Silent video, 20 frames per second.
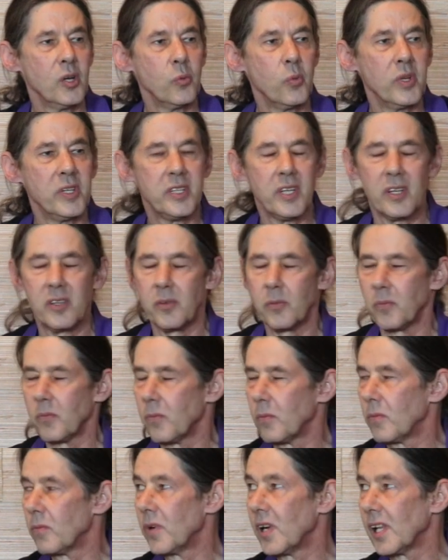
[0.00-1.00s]
We didn't
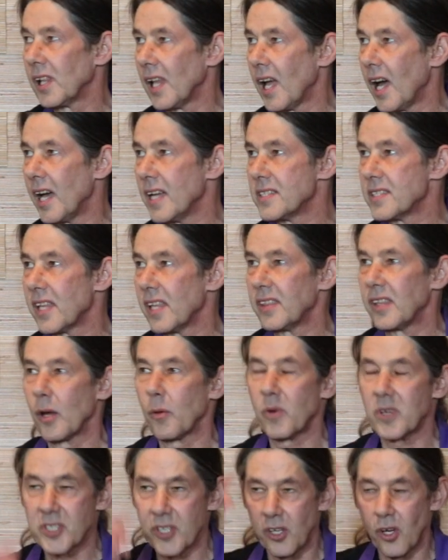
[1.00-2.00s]
realize that there
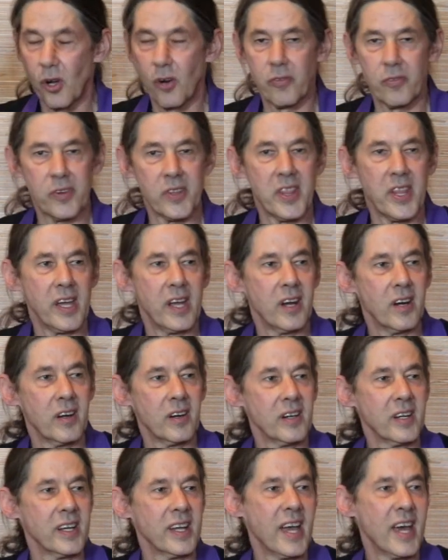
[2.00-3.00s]
was an over
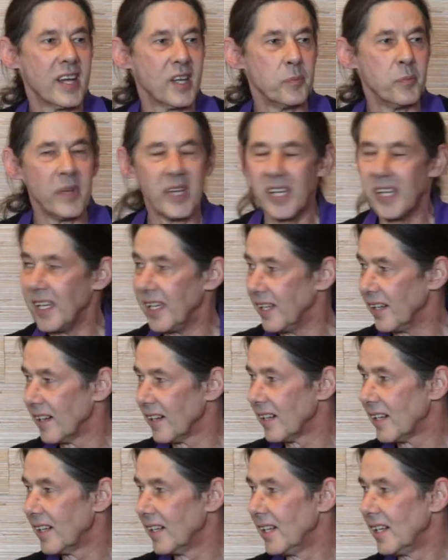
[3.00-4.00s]
there and a me
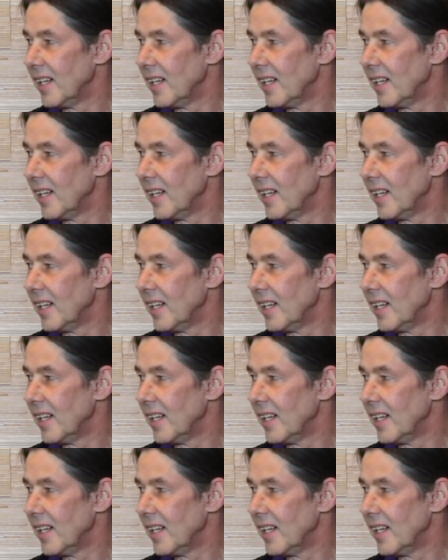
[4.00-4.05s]
here,